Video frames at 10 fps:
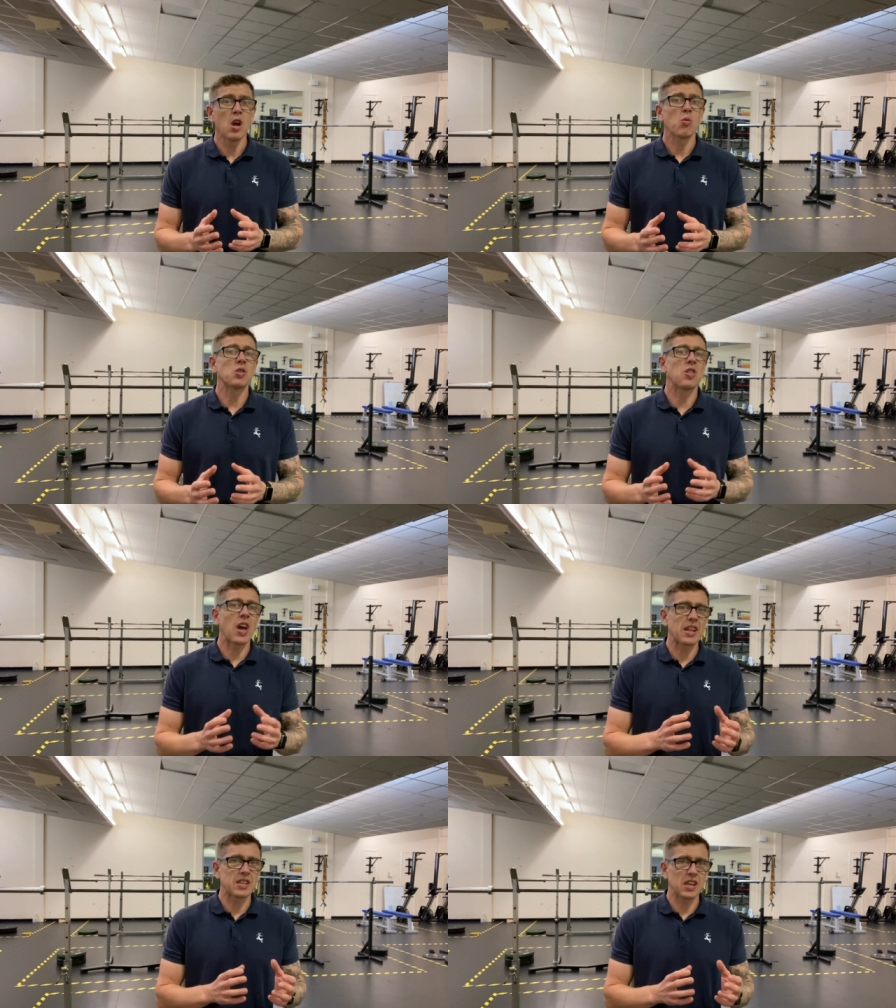which
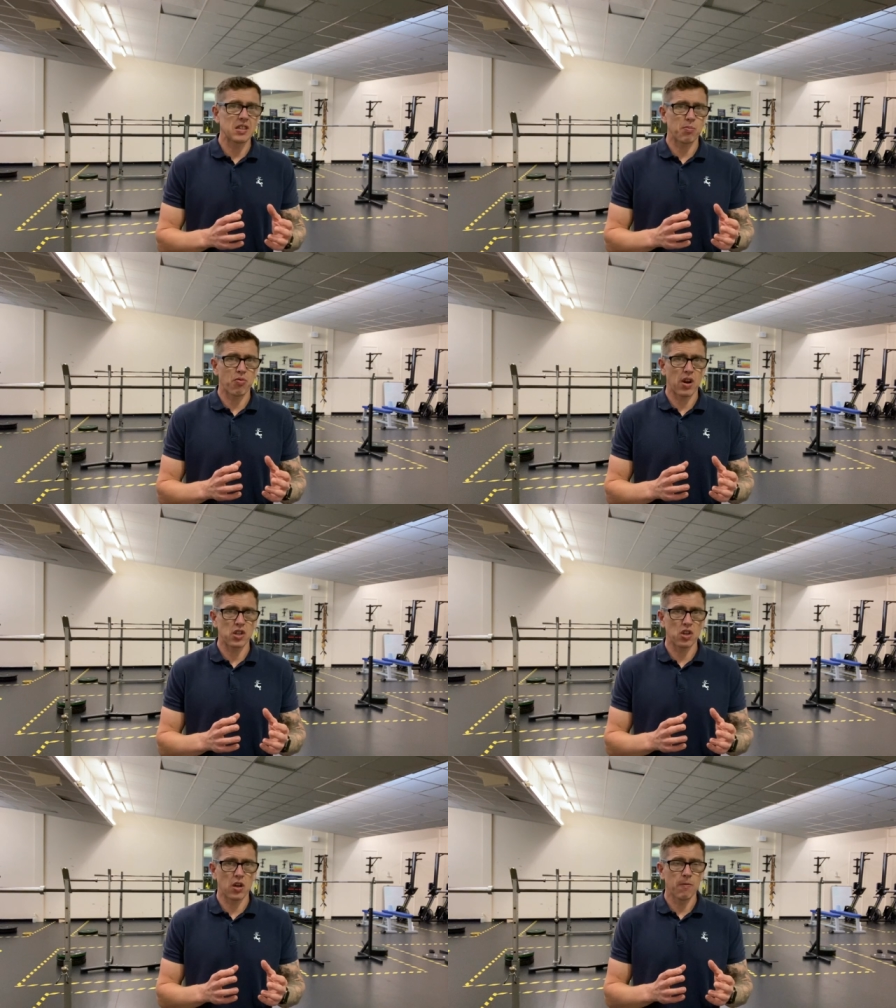then takes the
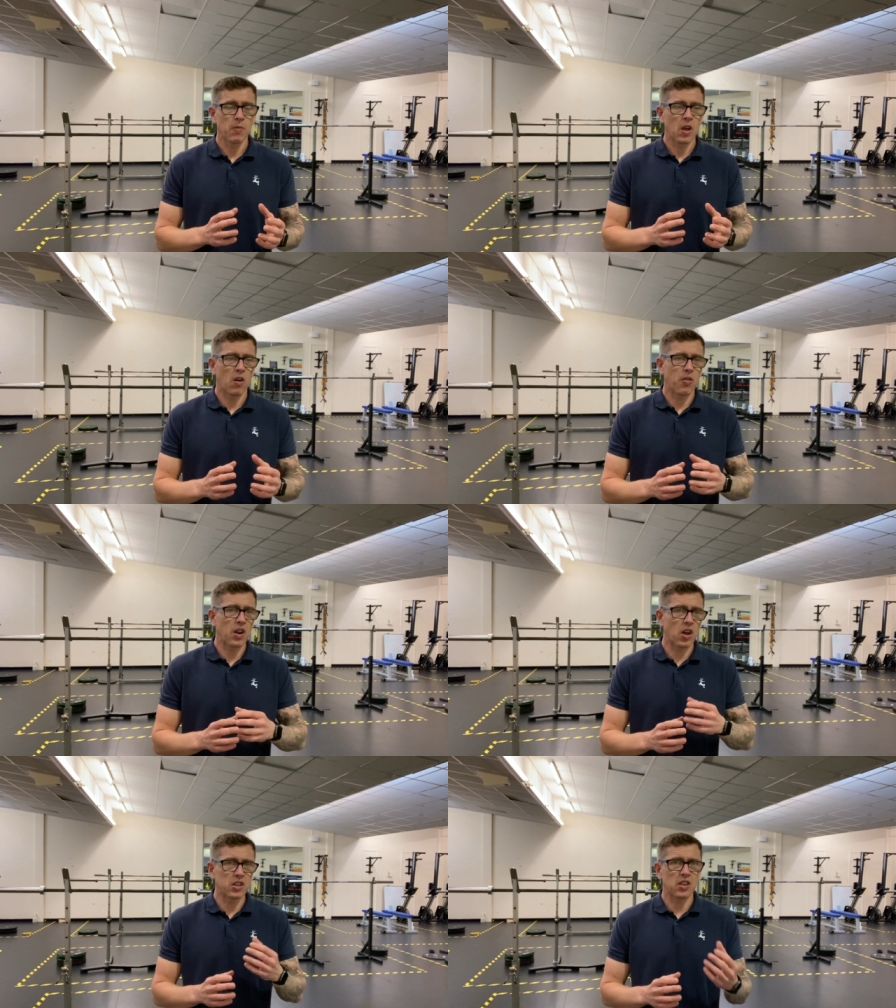pressure off the
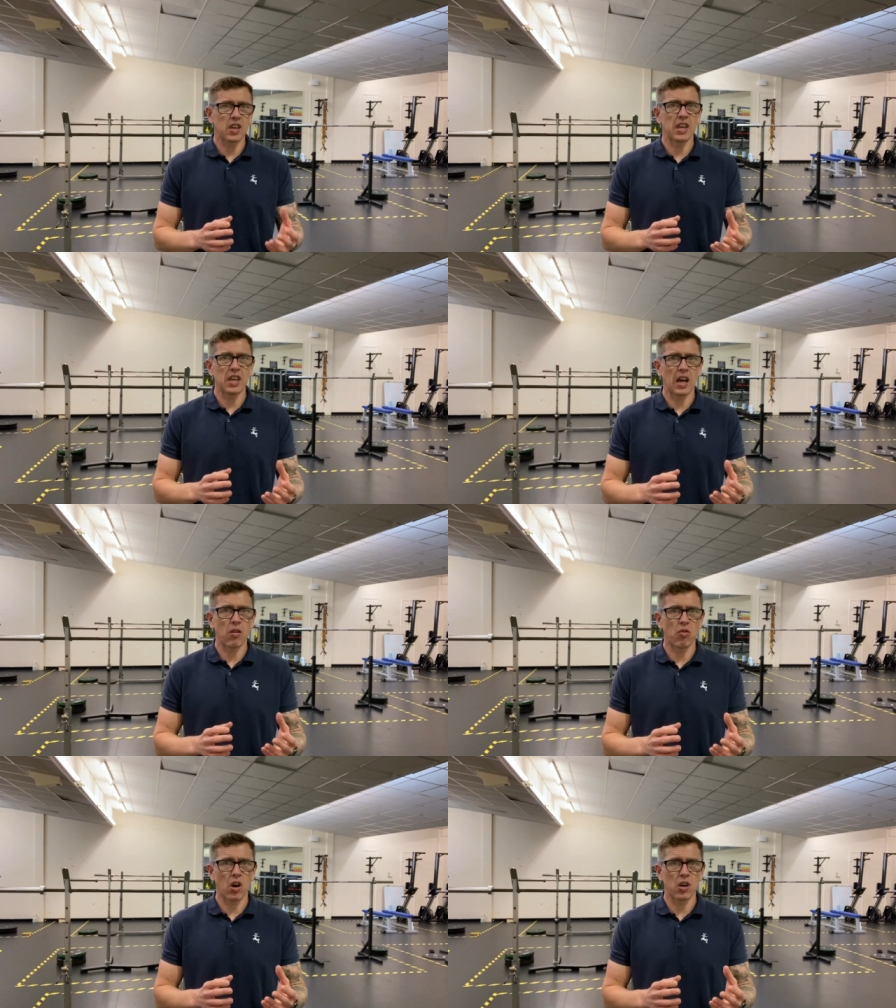likes of the
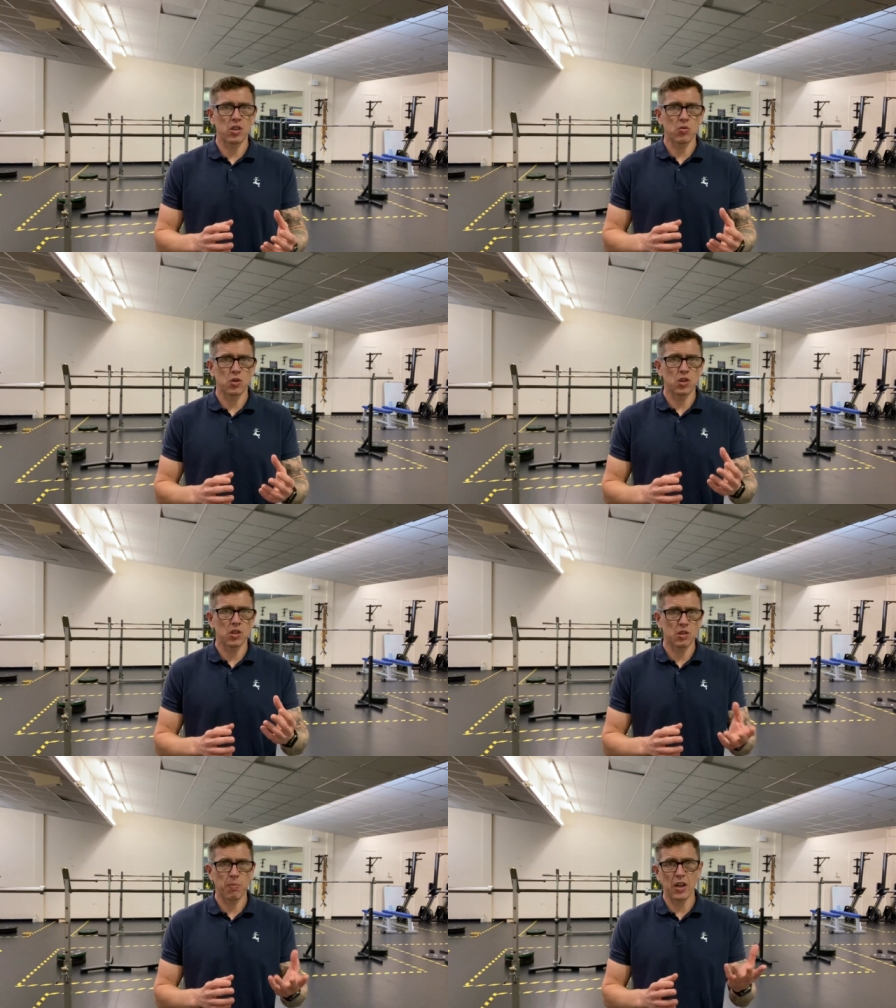ERIs, which are the
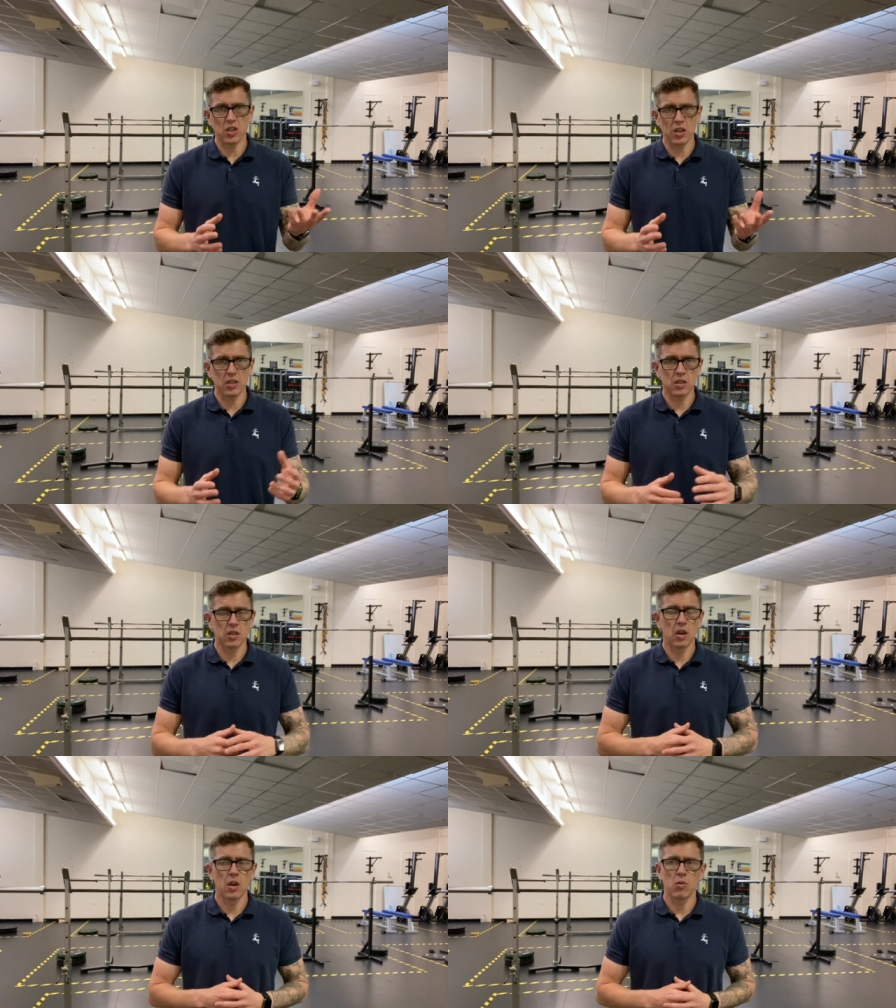specialists
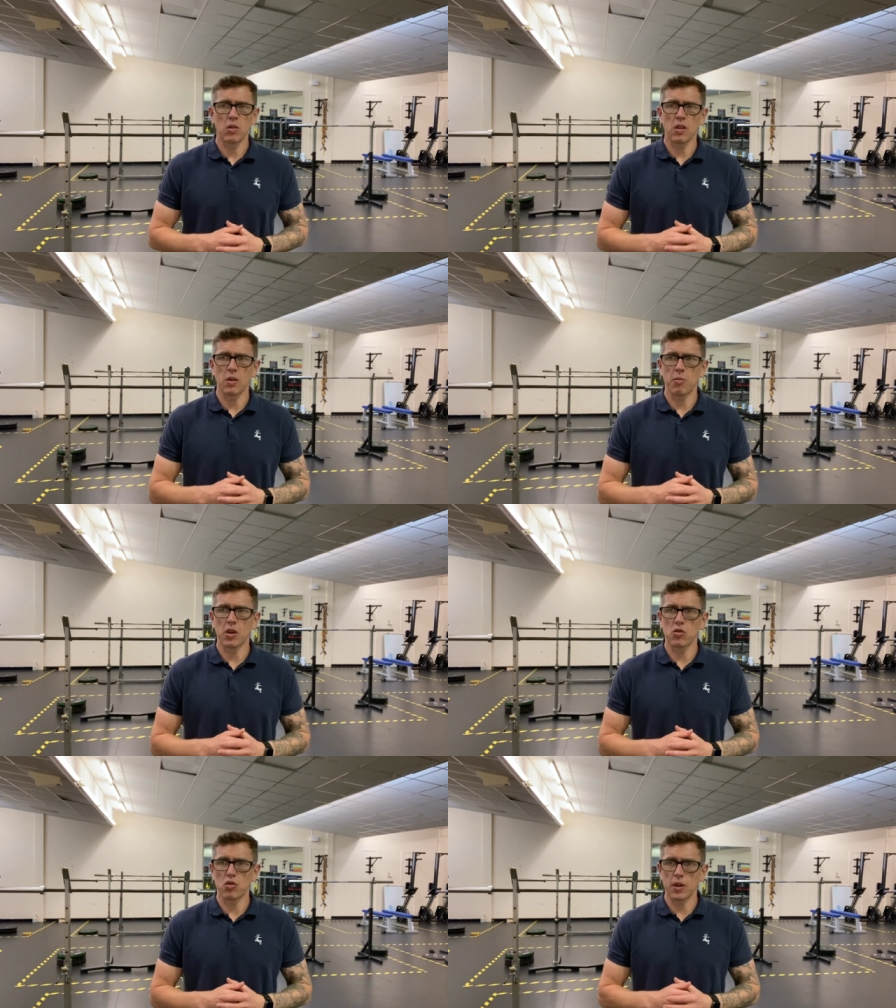within the
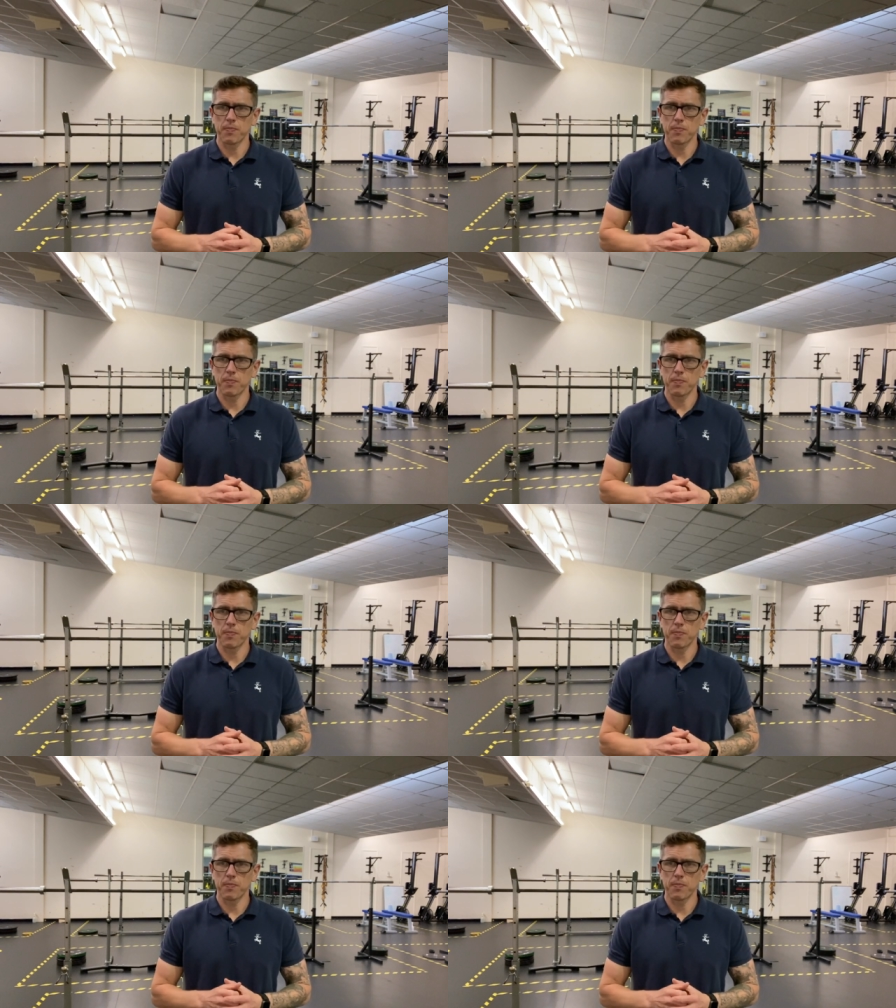military.